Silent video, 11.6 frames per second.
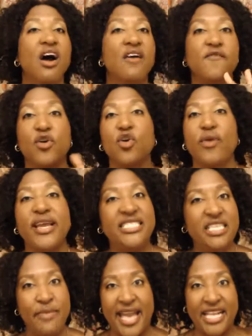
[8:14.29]
for
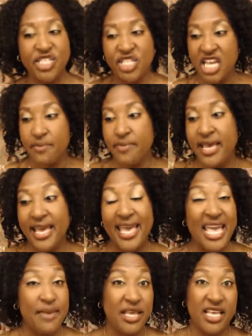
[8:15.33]
crazy mad cheap.
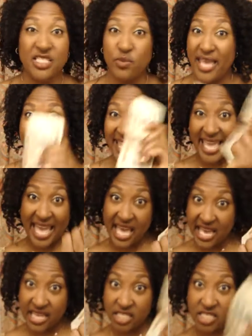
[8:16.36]
And because we had
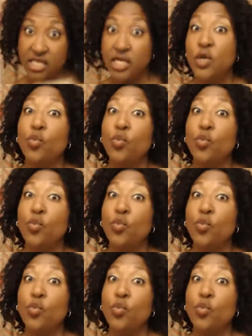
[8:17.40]
cash,